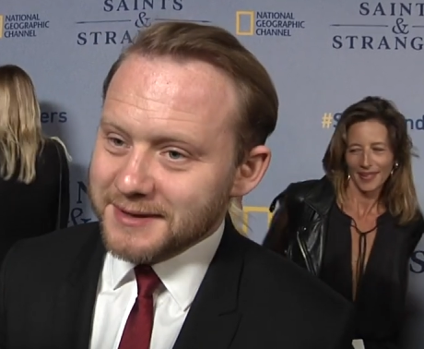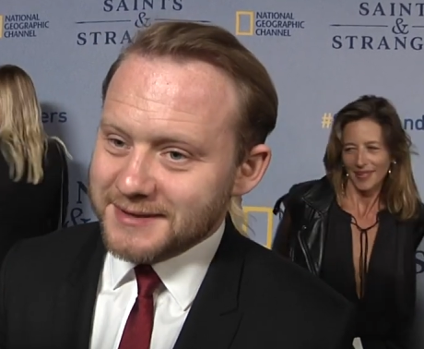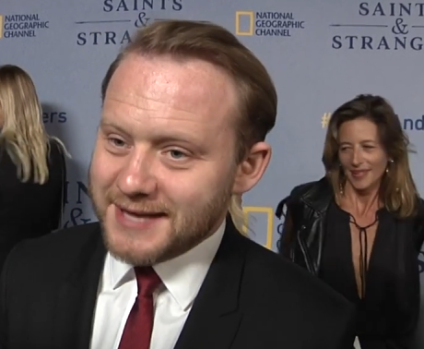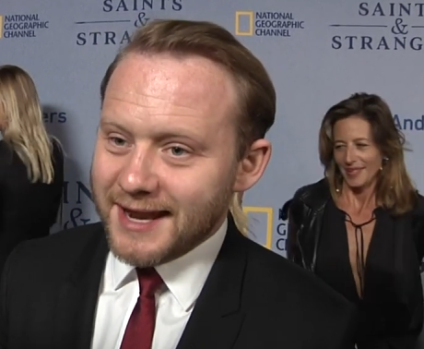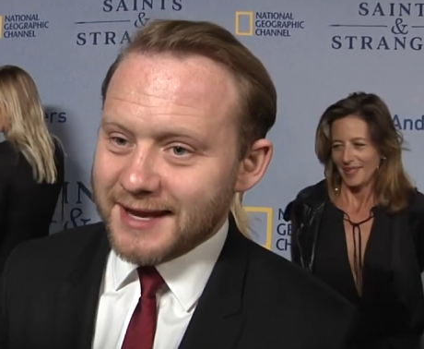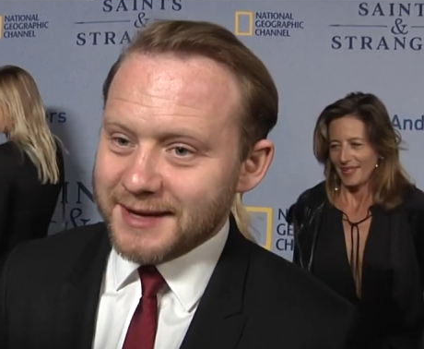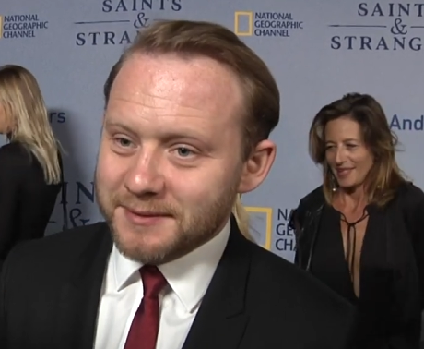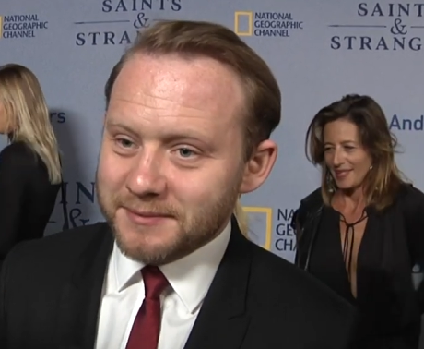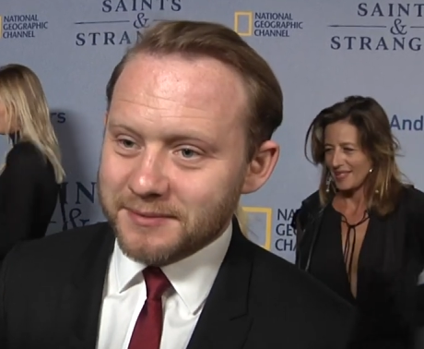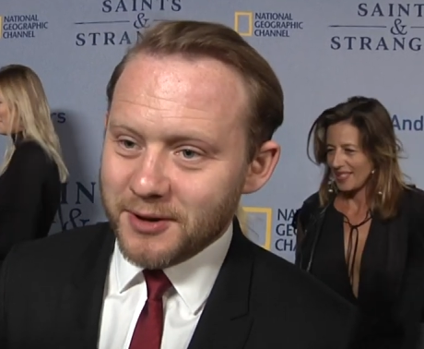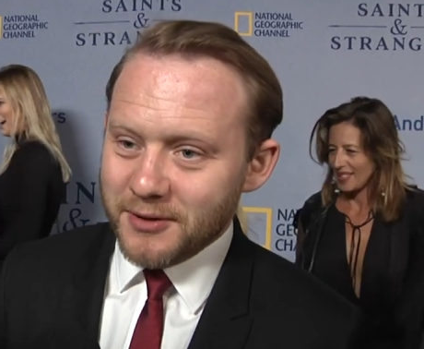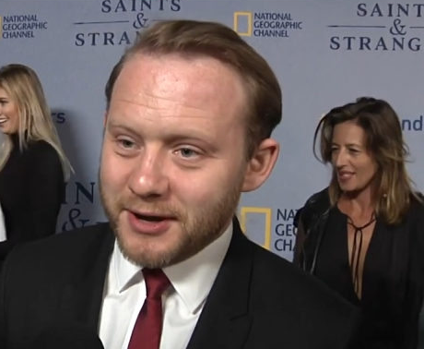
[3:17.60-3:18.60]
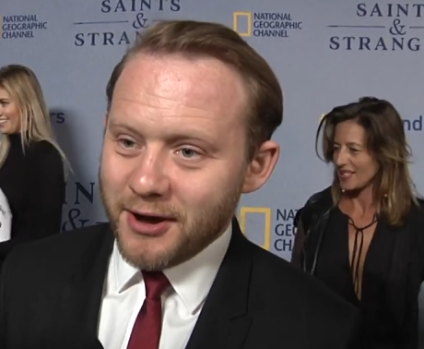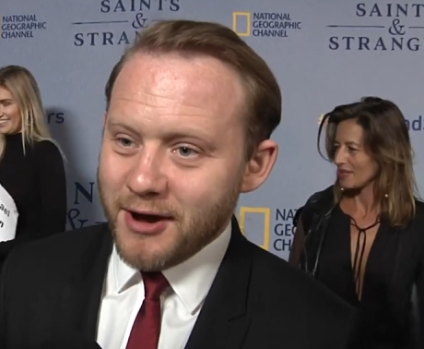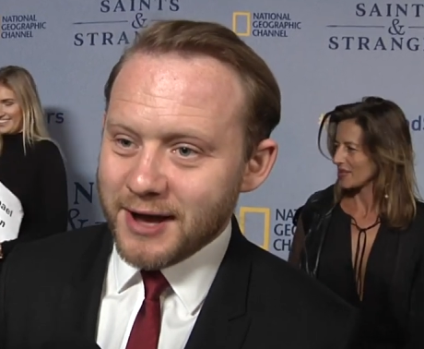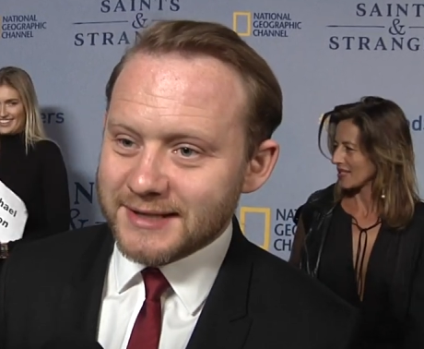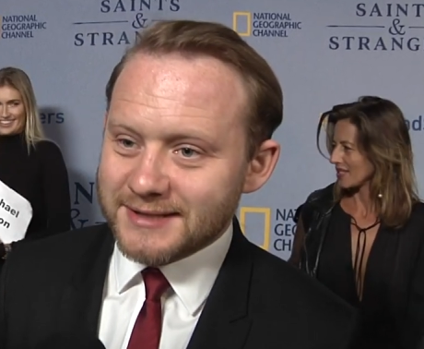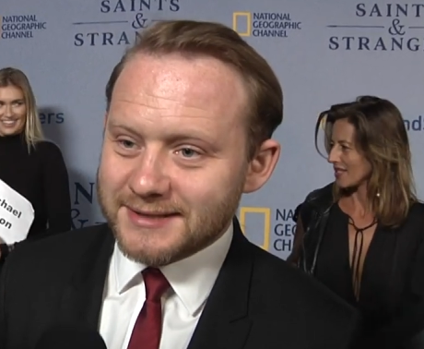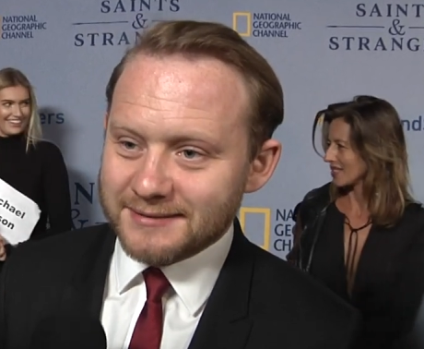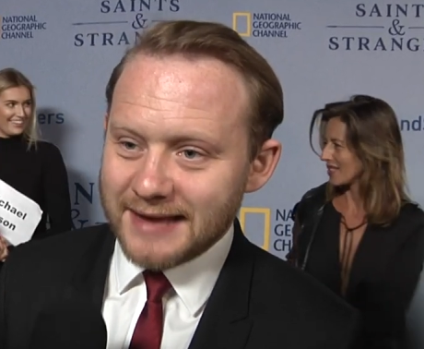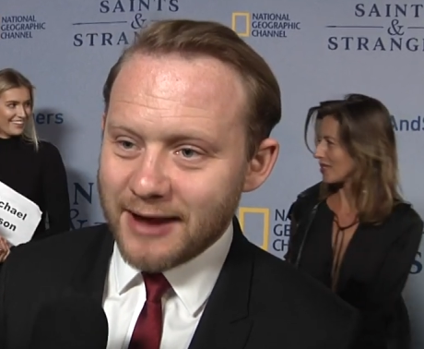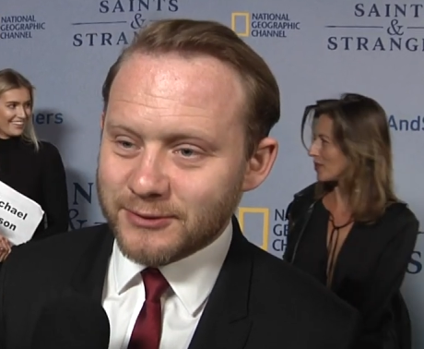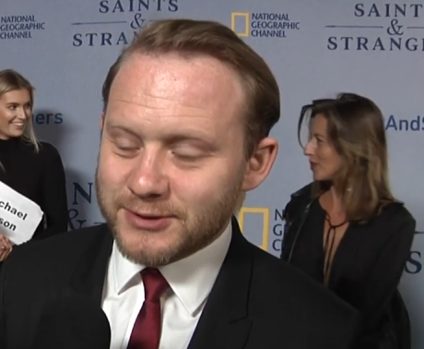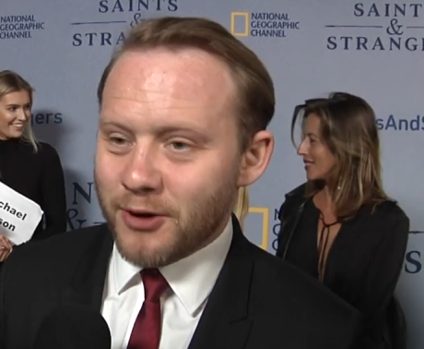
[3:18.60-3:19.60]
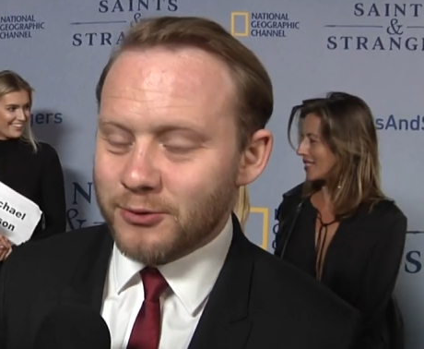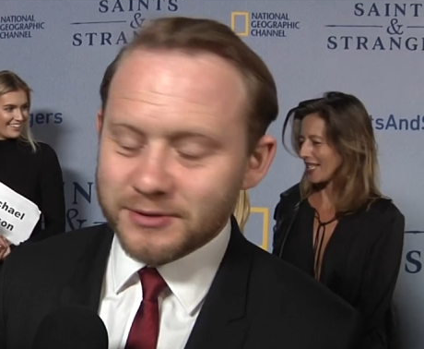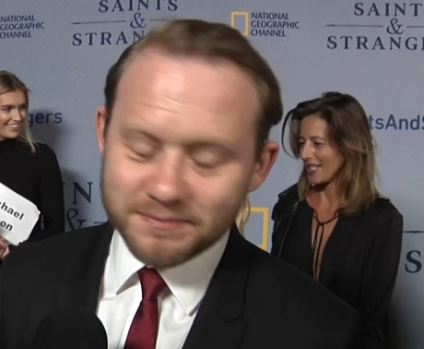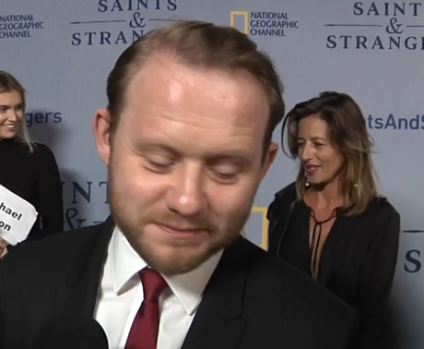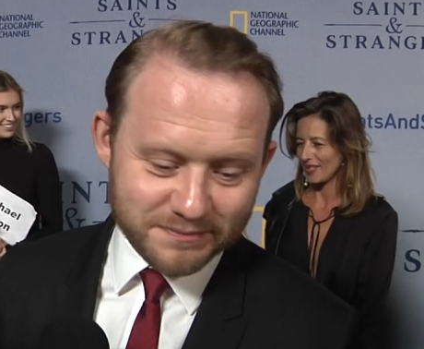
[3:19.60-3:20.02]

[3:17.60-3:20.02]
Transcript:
Speaker 1: telling other guys how to hold a